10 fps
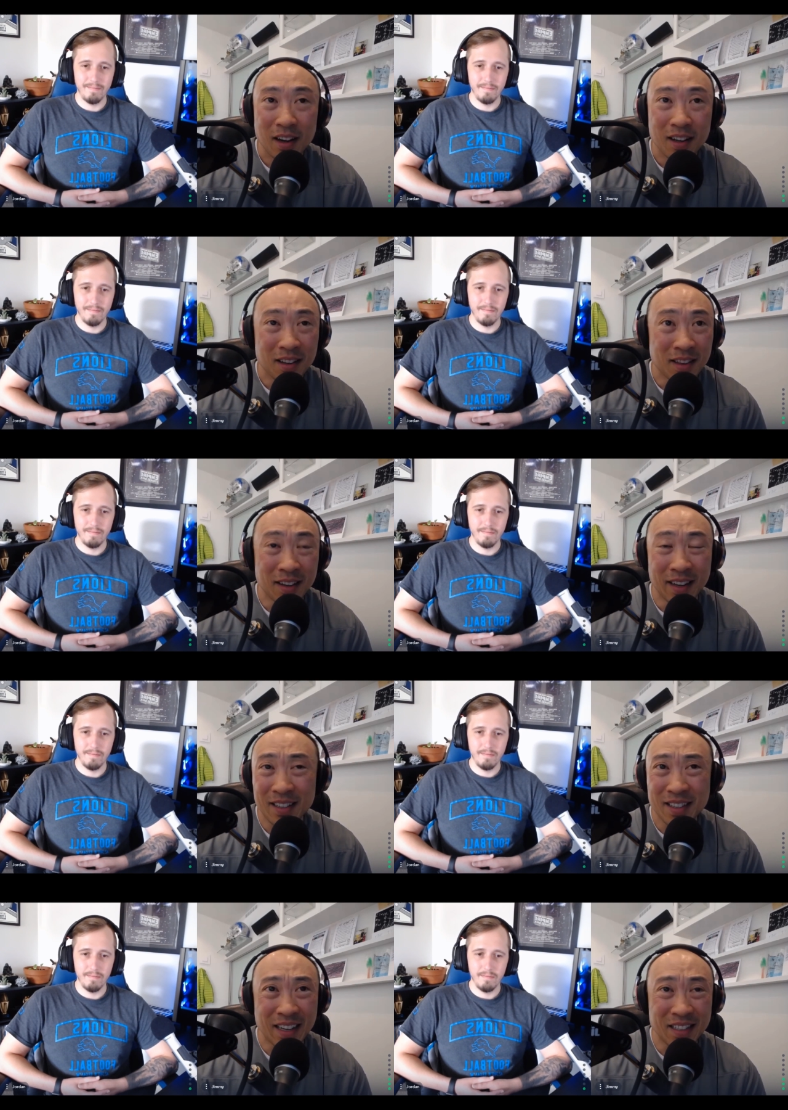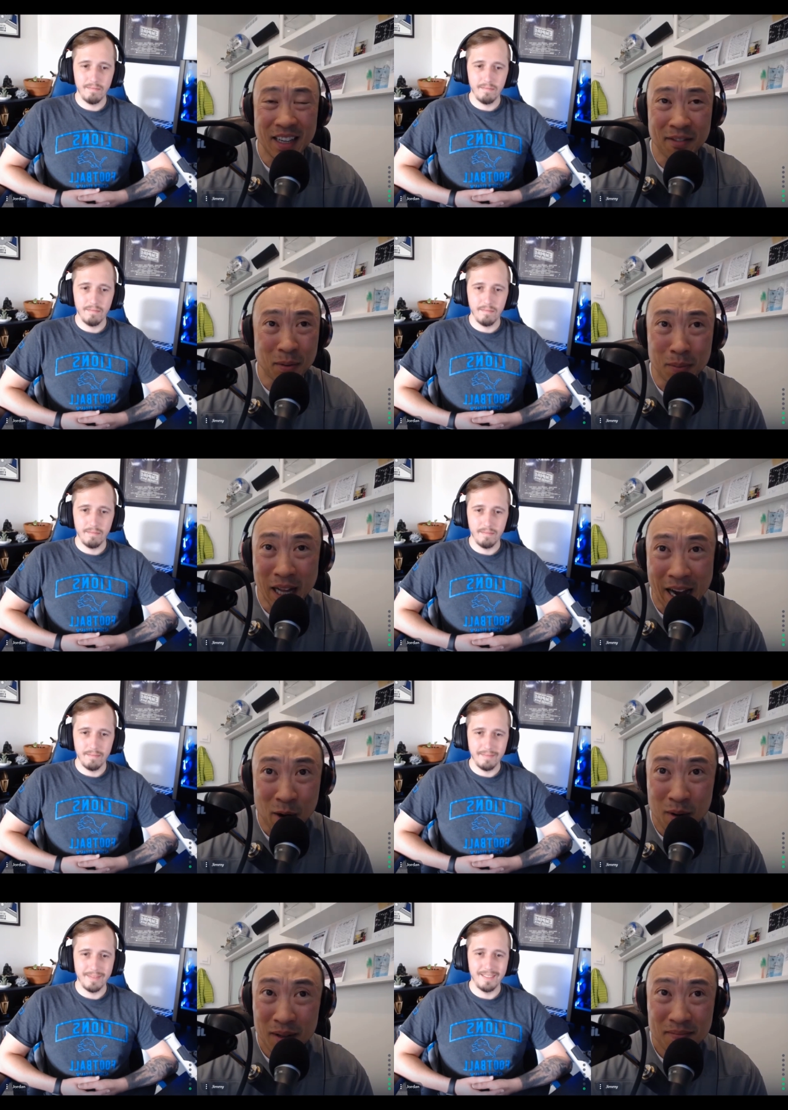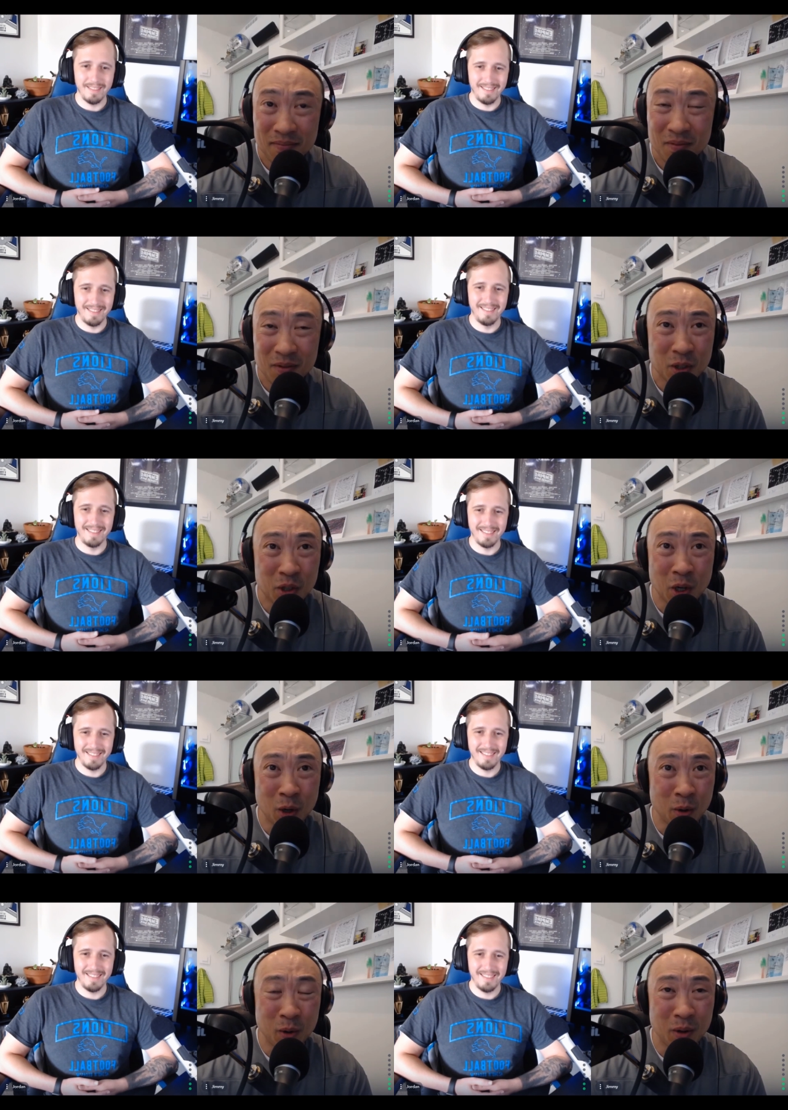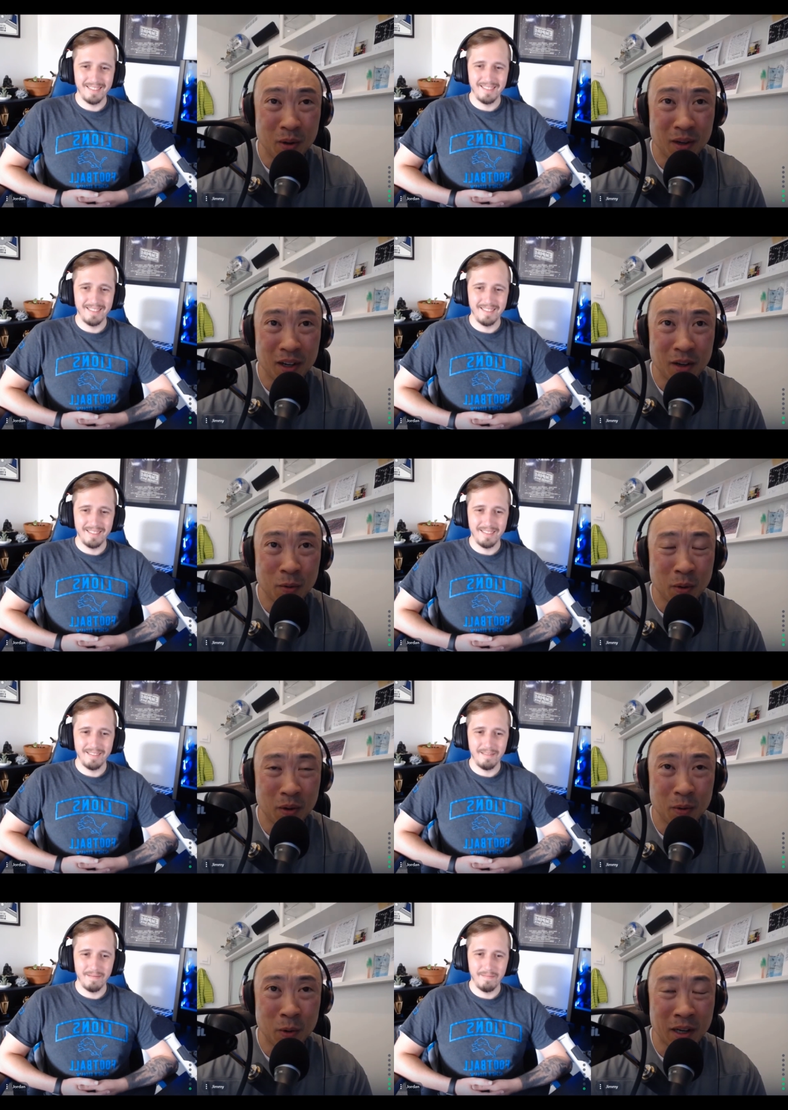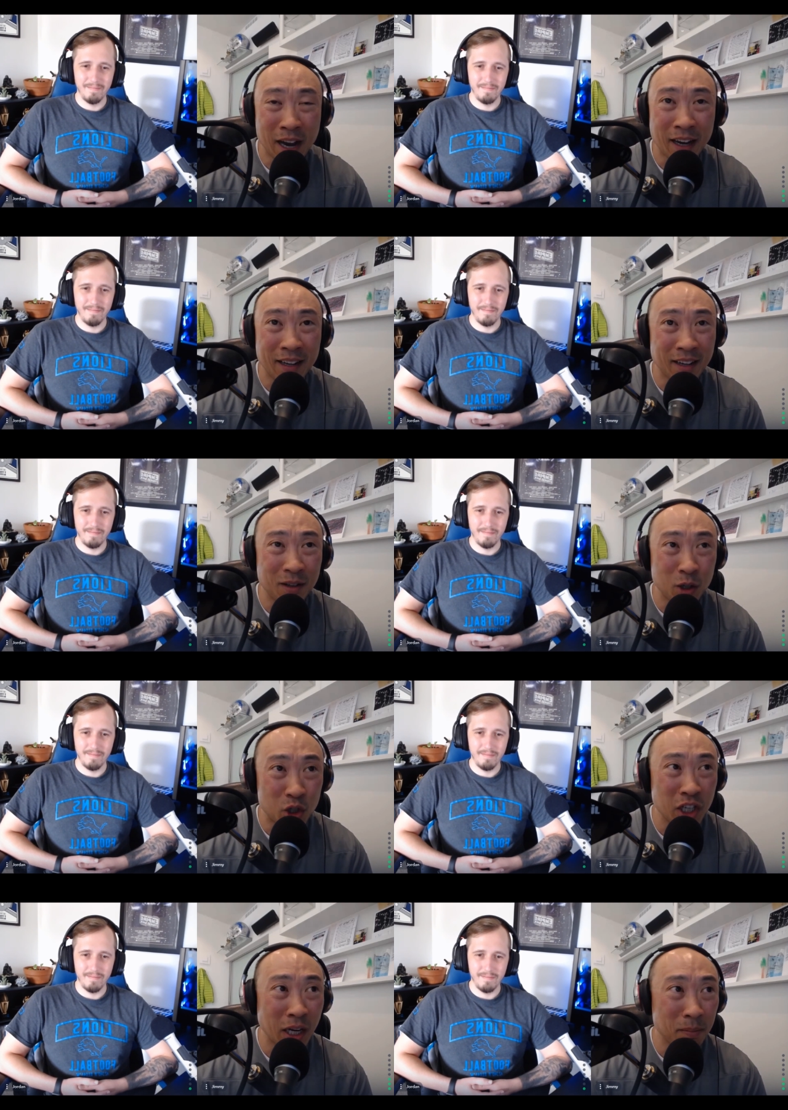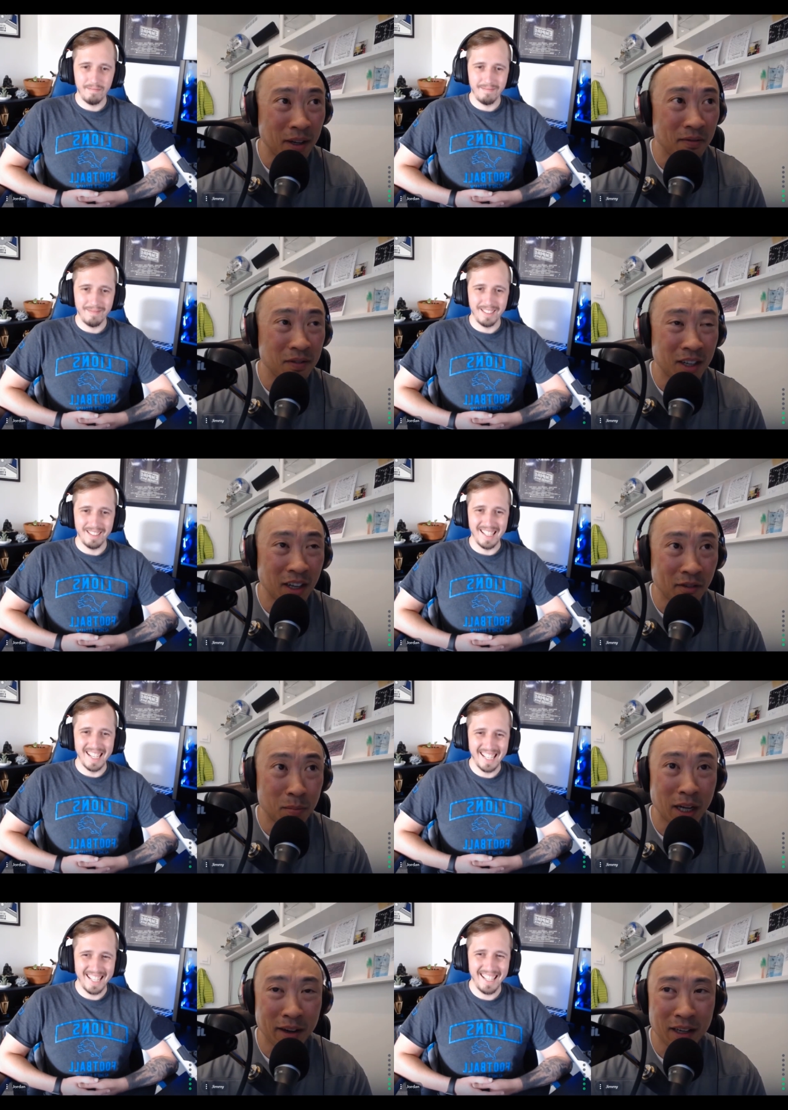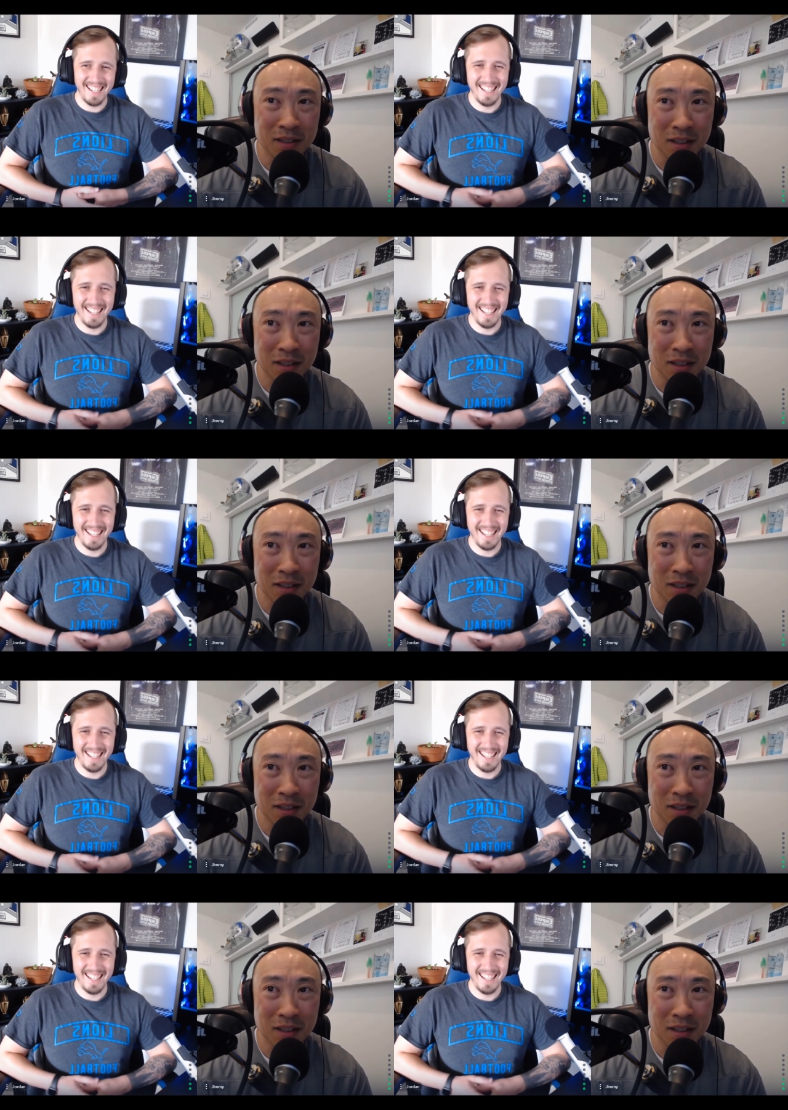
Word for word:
Speaker 1: The next guy is David Blough. So we're not in good shape if David Blough has to